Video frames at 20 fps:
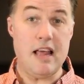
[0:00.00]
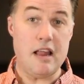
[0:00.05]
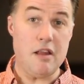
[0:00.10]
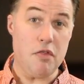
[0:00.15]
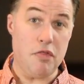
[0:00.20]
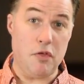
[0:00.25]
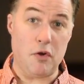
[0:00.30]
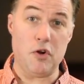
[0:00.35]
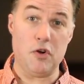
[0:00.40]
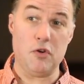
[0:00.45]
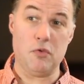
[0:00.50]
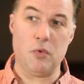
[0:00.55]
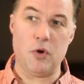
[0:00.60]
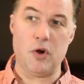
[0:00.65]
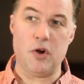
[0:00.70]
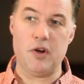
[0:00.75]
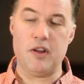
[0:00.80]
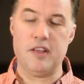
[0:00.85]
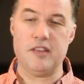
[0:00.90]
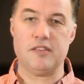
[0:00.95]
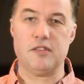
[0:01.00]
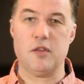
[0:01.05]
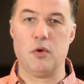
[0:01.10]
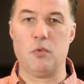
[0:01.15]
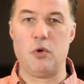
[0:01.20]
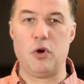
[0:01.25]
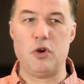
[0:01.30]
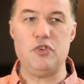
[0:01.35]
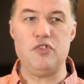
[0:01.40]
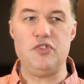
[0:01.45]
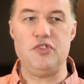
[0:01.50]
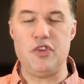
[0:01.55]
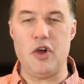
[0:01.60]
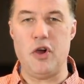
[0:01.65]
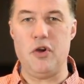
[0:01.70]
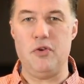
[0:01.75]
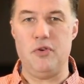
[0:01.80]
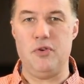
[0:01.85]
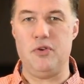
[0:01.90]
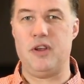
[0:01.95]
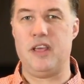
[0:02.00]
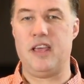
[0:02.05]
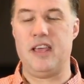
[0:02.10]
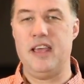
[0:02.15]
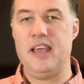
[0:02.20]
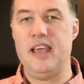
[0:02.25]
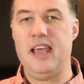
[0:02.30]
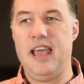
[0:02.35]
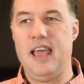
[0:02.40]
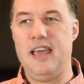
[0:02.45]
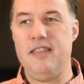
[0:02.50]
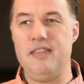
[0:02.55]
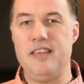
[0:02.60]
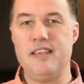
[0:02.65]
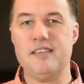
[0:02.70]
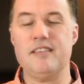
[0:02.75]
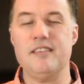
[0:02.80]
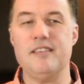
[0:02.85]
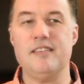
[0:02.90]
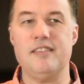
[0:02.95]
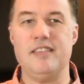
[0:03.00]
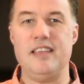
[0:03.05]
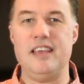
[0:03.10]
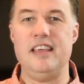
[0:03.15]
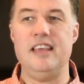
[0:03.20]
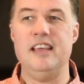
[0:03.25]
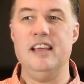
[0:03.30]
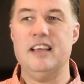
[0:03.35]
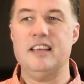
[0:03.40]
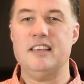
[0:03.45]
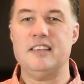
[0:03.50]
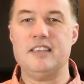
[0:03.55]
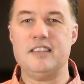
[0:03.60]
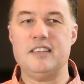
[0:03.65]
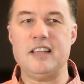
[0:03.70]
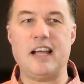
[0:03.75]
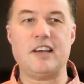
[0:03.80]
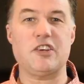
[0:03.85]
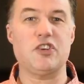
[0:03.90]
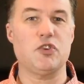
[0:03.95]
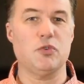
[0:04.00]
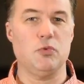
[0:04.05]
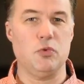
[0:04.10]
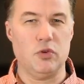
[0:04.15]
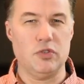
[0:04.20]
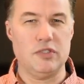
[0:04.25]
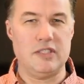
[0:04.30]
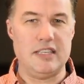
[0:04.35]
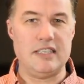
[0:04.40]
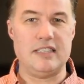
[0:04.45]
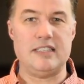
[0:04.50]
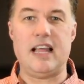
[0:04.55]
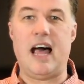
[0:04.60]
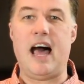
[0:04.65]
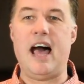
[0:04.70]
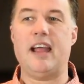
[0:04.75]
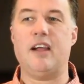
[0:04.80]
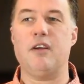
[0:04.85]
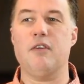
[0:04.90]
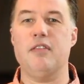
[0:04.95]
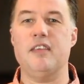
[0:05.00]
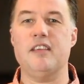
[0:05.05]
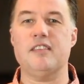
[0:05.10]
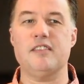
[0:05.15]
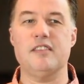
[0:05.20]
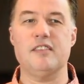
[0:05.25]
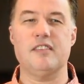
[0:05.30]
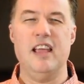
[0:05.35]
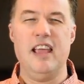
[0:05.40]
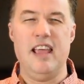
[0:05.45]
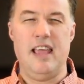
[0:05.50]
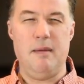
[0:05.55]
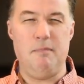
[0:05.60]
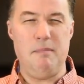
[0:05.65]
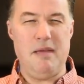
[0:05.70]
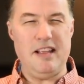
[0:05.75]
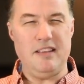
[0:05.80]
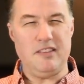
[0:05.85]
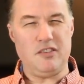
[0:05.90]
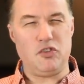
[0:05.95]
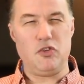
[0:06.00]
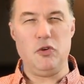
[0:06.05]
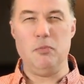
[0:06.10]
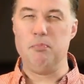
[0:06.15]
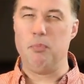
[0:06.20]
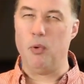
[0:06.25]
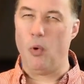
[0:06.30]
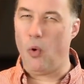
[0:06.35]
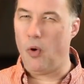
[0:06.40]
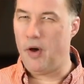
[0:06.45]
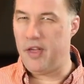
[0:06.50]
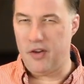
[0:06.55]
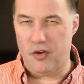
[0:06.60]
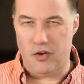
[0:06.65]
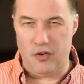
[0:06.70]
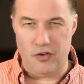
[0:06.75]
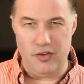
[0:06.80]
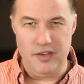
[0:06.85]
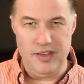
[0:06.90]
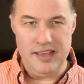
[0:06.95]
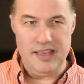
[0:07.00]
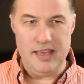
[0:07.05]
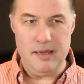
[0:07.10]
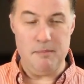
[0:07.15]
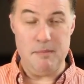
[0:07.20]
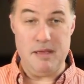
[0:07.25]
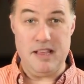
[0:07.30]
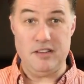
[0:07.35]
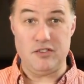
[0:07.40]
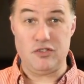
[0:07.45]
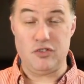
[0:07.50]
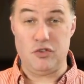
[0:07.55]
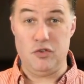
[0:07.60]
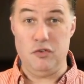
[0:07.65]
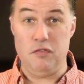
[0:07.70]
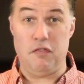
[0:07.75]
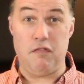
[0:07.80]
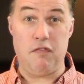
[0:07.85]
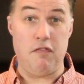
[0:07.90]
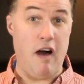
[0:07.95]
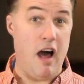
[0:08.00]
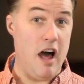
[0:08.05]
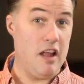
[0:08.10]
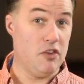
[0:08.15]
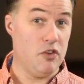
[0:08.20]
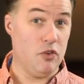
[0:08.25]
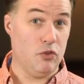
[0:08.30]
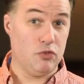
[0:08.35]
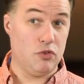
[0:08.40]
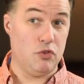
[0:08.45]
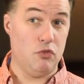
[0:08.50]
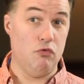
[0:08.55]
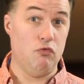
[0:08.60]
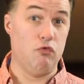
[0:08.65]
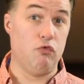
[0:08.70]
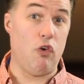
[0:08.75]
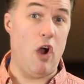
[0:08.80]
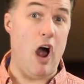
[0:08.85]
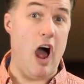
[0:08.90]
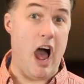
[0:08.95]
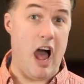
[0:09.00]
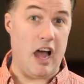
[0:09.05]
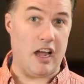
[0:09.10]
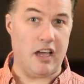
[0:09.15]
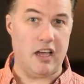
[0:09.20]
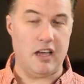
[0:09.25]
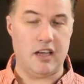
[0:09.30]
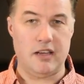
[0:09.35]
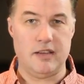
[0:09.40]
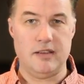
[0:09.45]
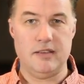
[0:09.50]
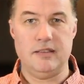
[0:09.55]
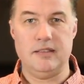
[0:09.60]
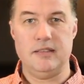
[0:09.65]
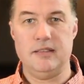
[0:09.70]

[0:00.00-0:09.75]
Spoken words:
And then the third word is the word dode, and this is the sexual desire. It means to boil, it means to fondle, to rock.